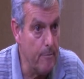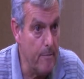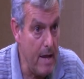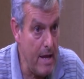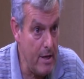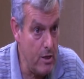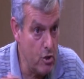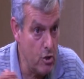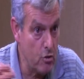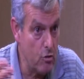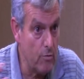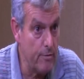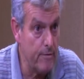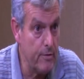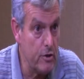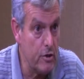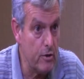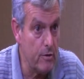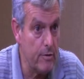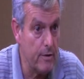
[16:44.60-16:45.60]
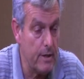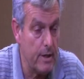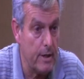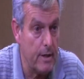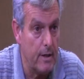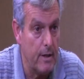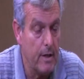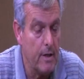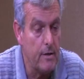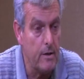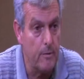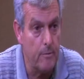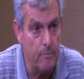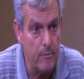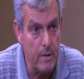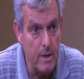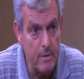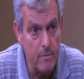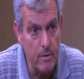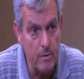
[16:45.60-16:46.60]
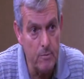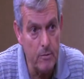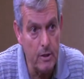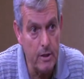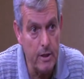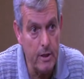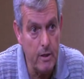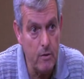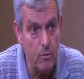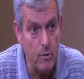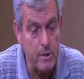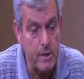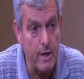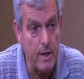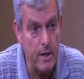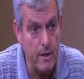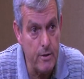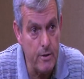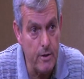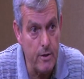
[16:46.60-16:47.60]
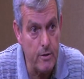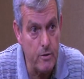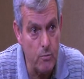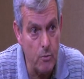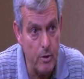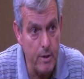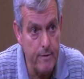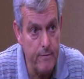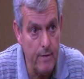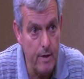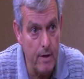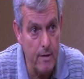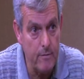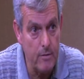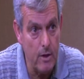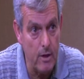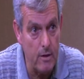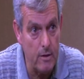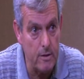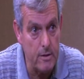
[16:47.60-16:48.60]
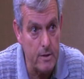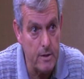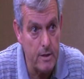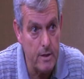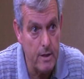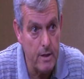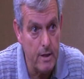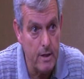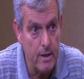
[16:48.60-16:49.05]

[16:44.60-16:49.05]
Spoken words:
A major official thing. The minimum lien was $125.